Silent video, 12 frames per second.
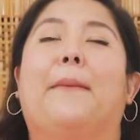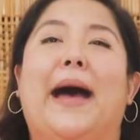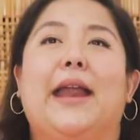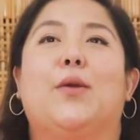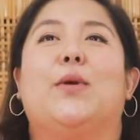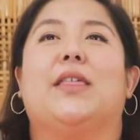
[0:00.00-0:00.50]

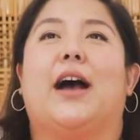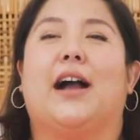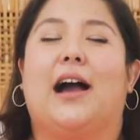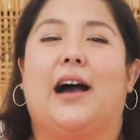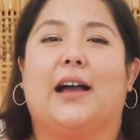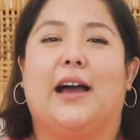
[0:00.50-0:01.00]
but with
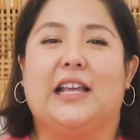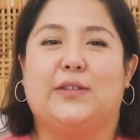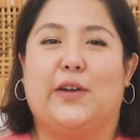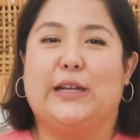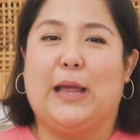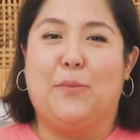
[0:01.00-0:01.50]
agar it's
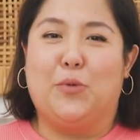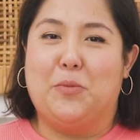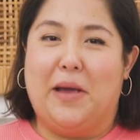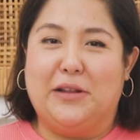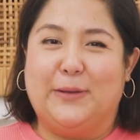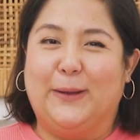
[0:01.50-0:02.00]
very
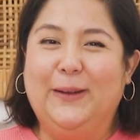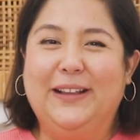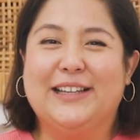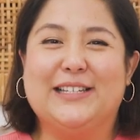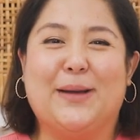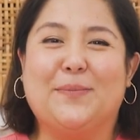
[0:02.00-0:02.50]
temperamental.
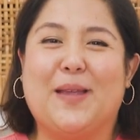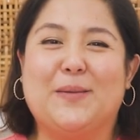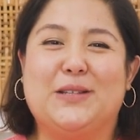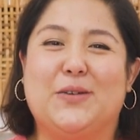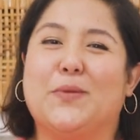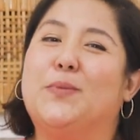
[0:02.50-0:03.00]

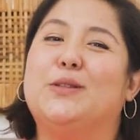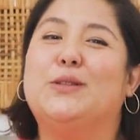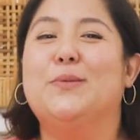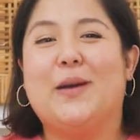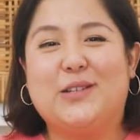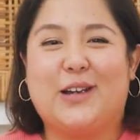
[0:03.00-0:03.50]
Sometimes if you put
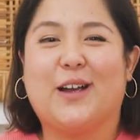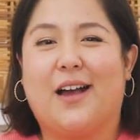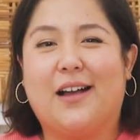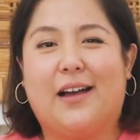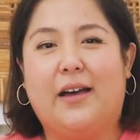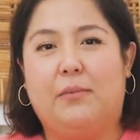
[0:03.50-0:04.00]
too much
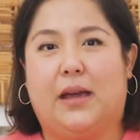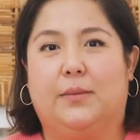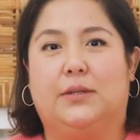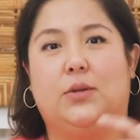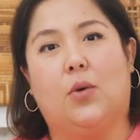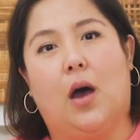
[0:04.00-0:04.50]
agar it
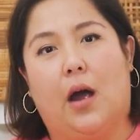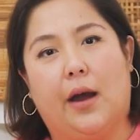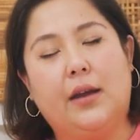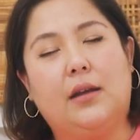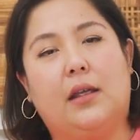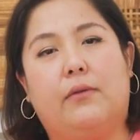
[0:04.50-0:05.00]
becomes too
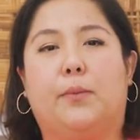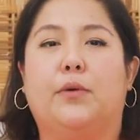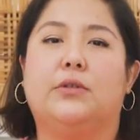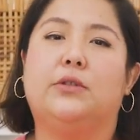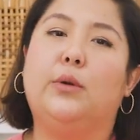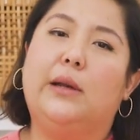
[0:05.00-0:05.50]
hard. If you
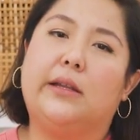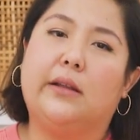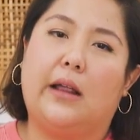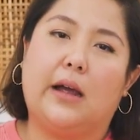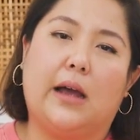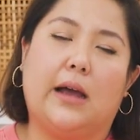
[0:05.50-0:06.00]
put too little
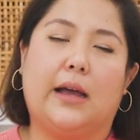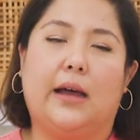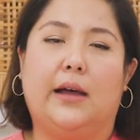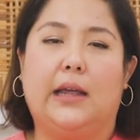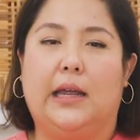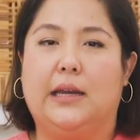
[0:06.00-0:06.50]

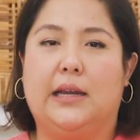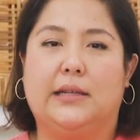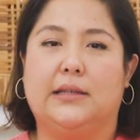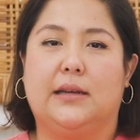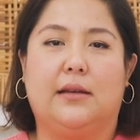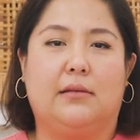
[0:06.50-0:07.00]
agar it
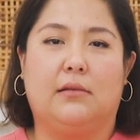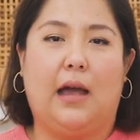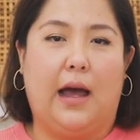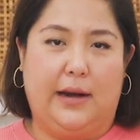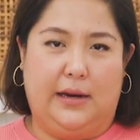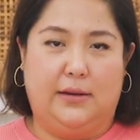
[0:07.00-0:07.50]
doesn't
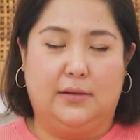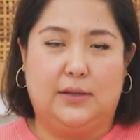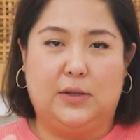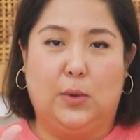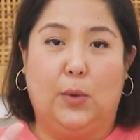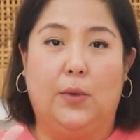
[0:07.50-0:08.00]
harden.
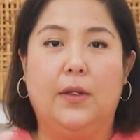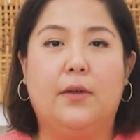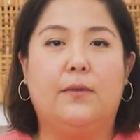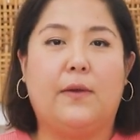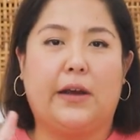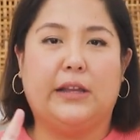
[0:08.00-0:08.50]
So
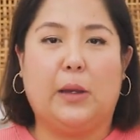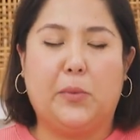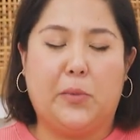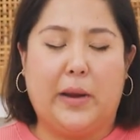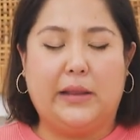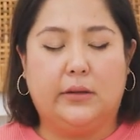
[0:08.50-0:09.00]
very
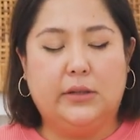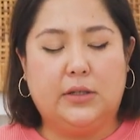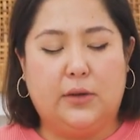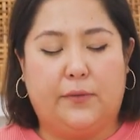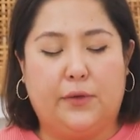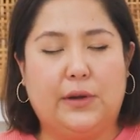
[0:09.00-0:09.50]
temperamental.
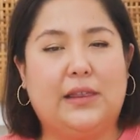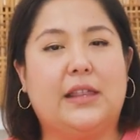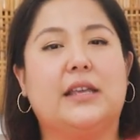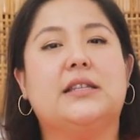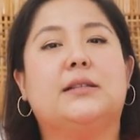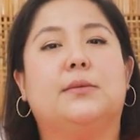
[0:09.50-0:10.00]
So for
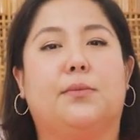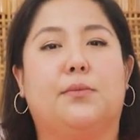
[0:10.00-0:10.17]
this